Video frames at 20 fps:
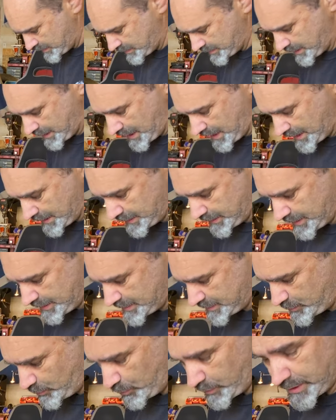that had
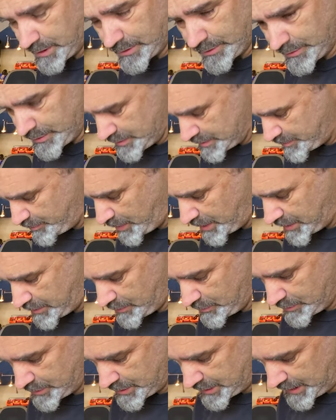this weird
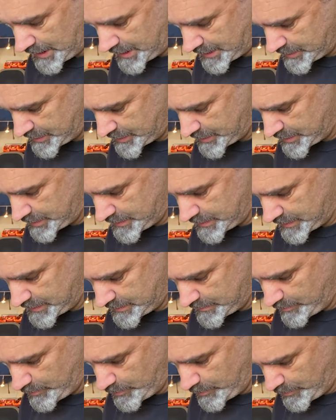spindle slash
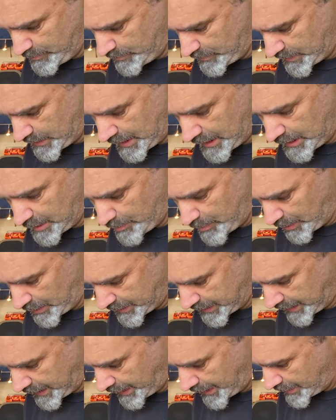
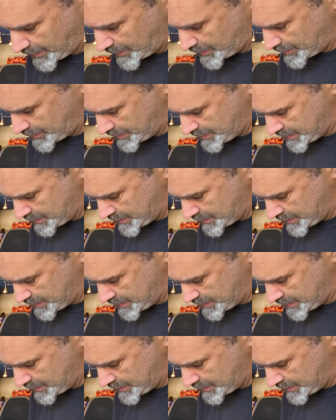caliper carrier.